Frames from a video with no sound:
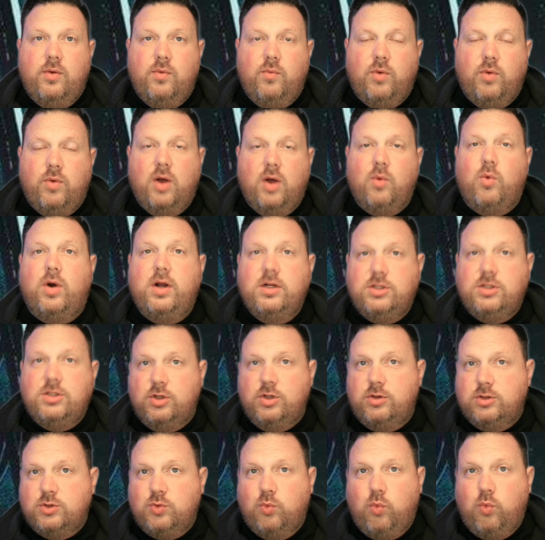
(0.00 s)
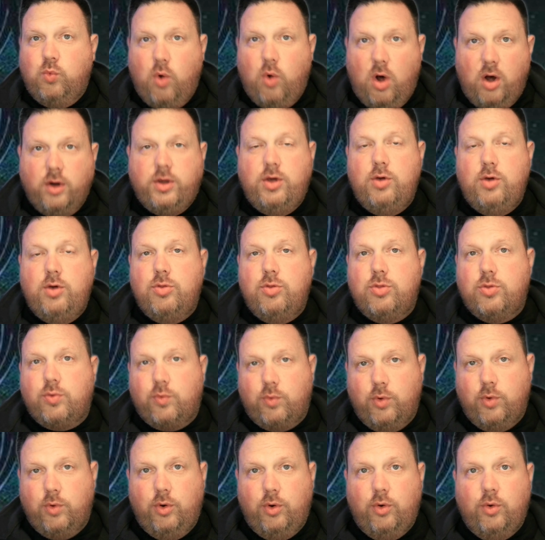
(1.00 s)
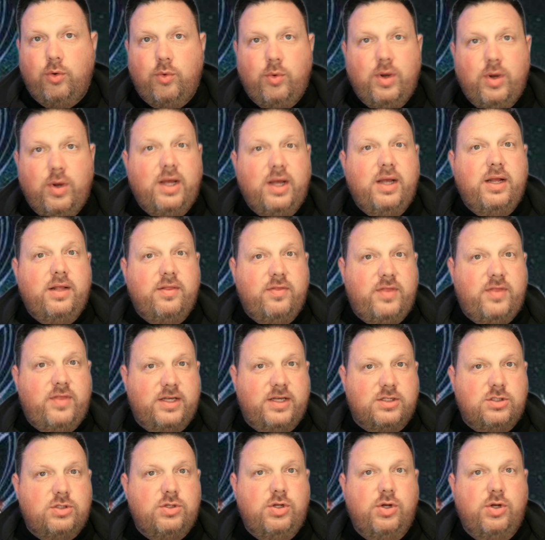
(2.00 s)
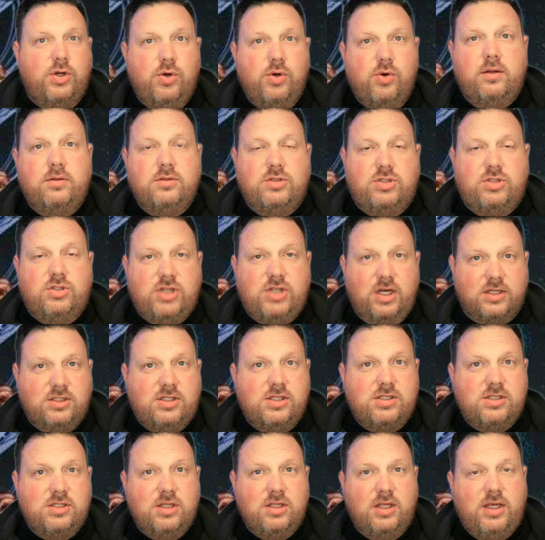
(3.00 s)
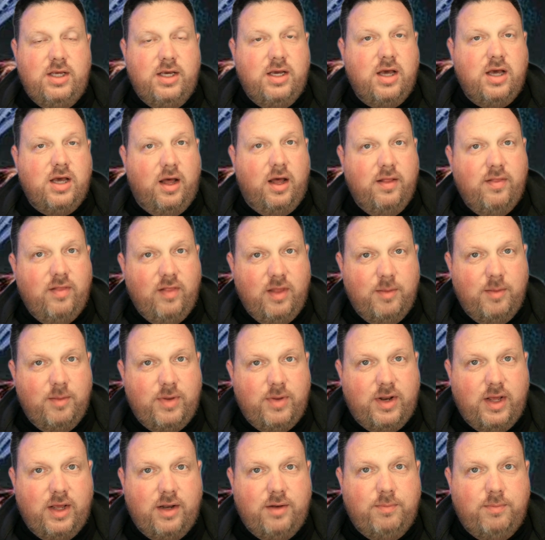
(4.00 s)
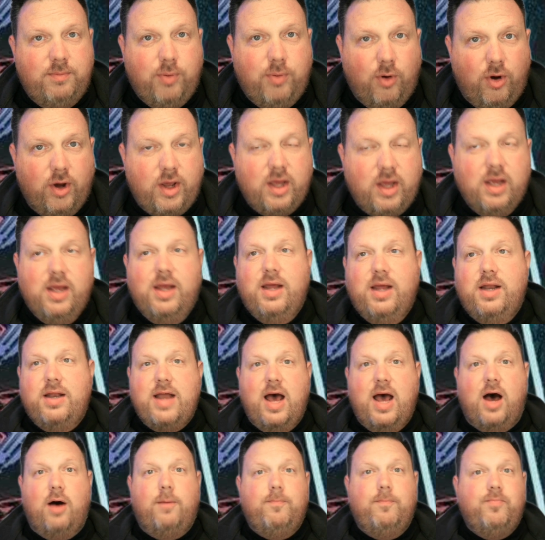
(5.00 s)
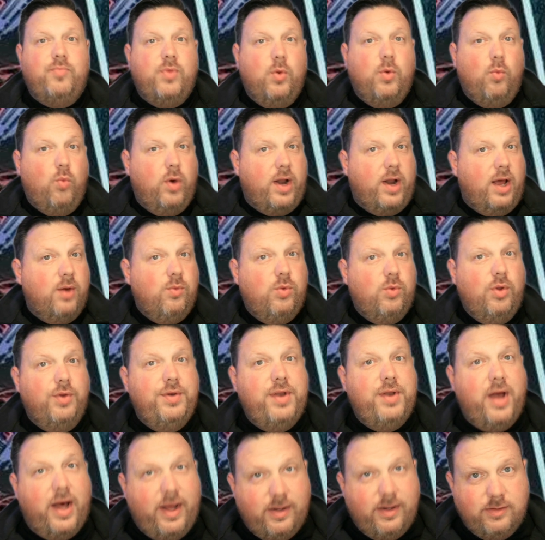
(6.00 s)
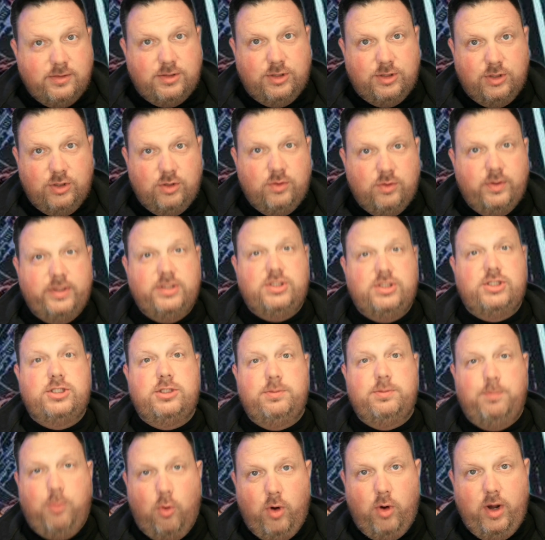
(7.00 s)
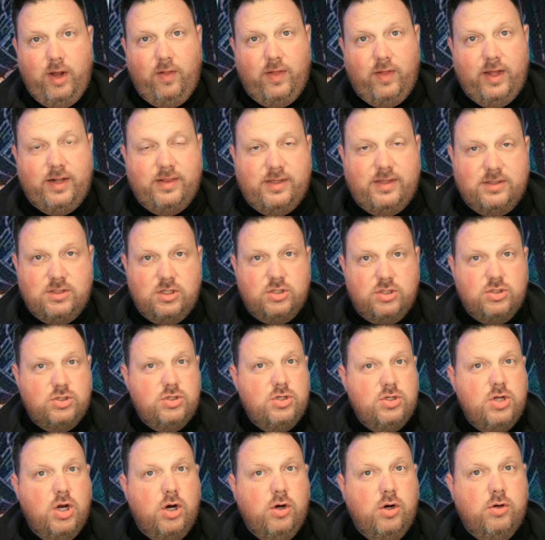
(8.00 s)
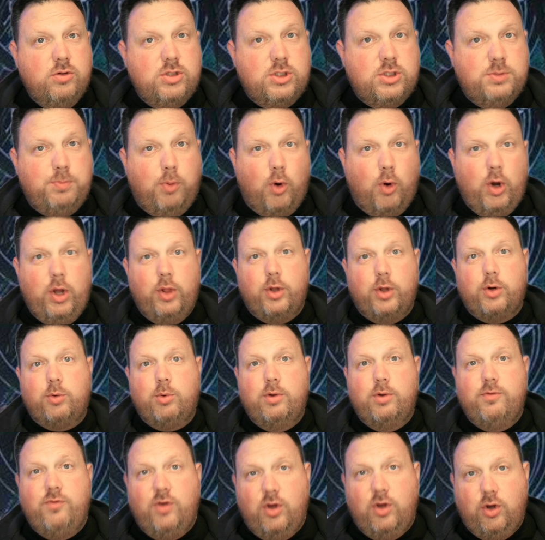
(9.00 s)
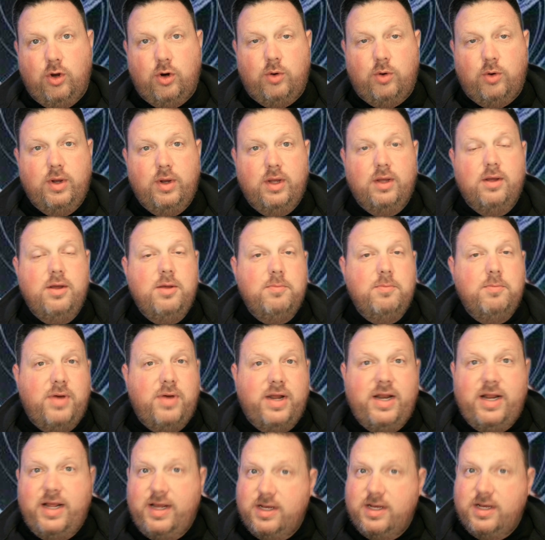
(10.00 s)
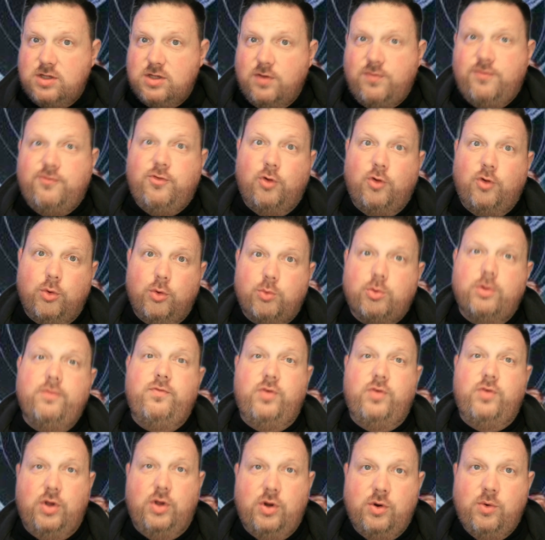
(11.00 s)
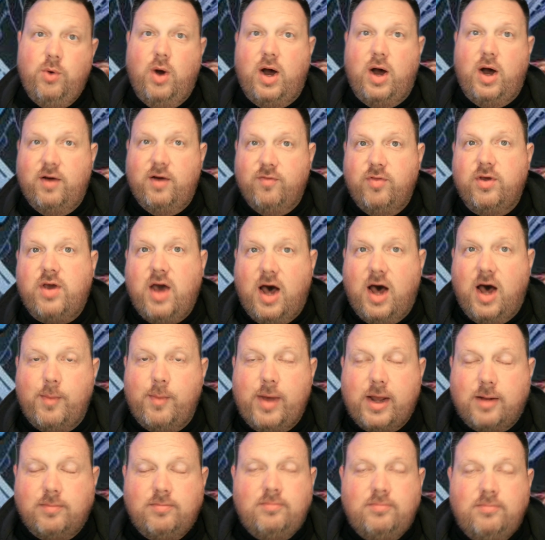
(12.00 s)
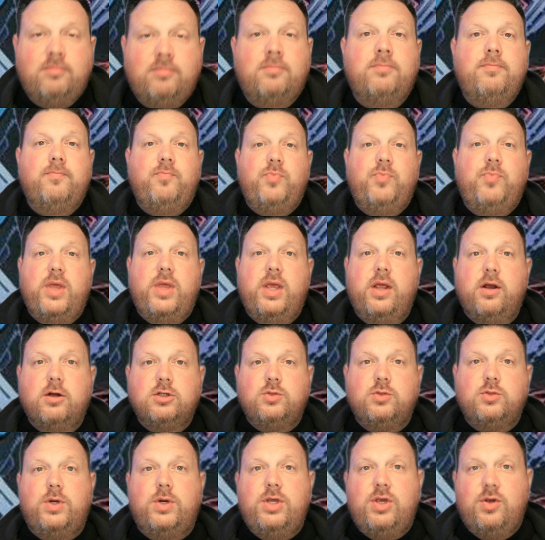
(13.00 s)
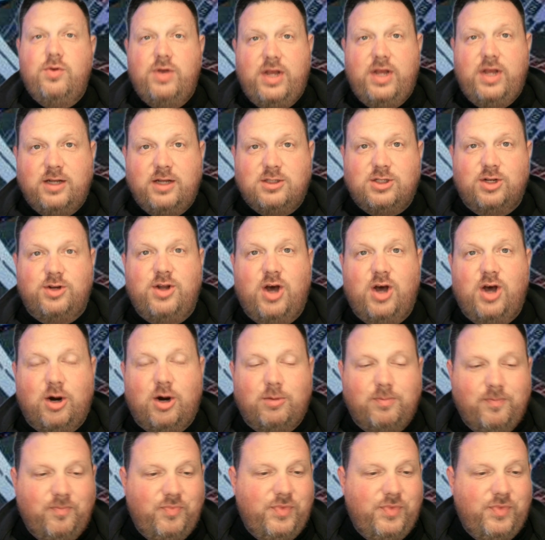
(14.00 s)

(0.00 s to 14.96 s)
what I want to do is walk you through this new Justice League Unlimited book. Now, what I will not do is spoil it. This is no spoiler review, but it is a full review of the comic. Here's what you need to know.